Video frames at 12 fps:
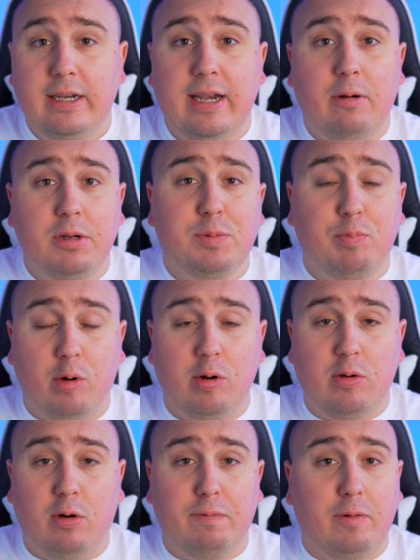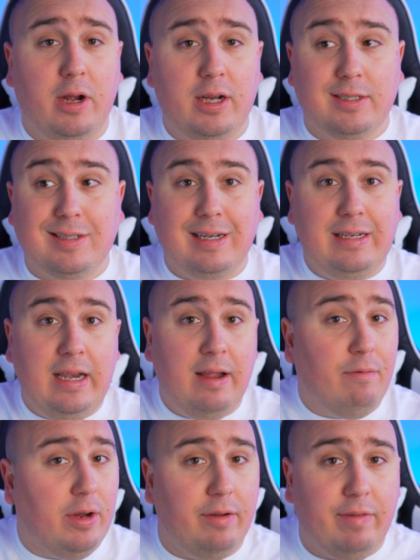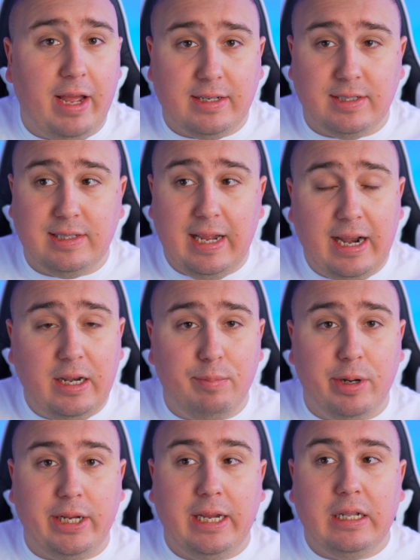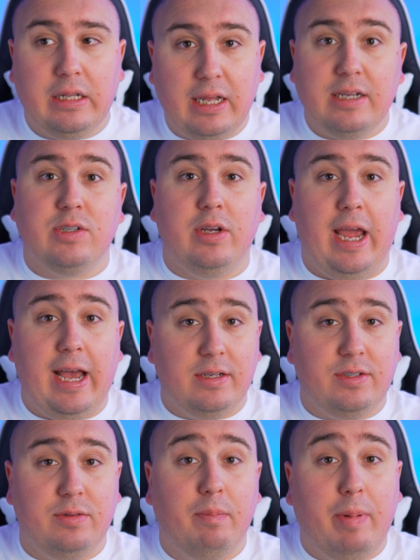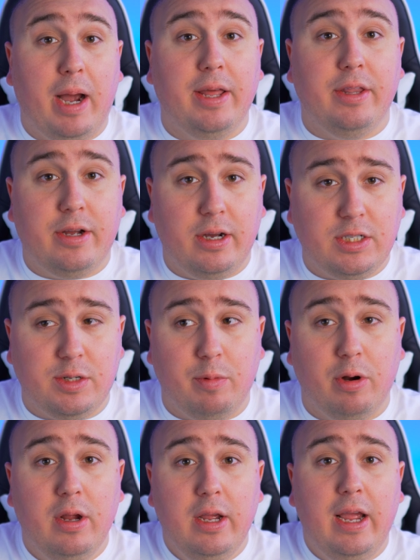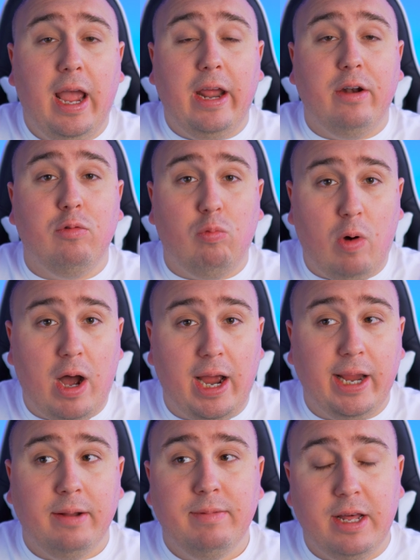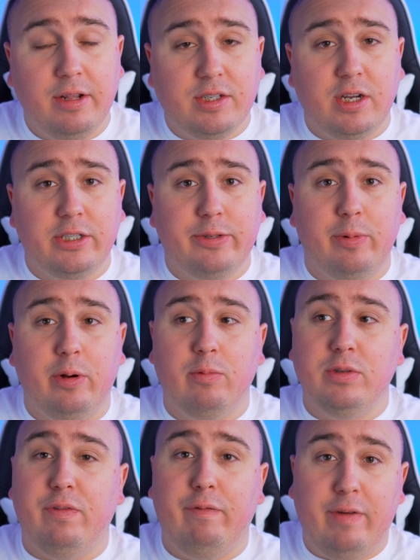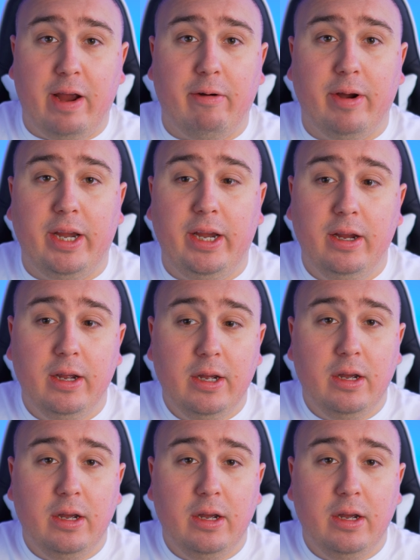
Now it's protocol for us to never give access to anybody unless asked by the customer and why. Now this customer was very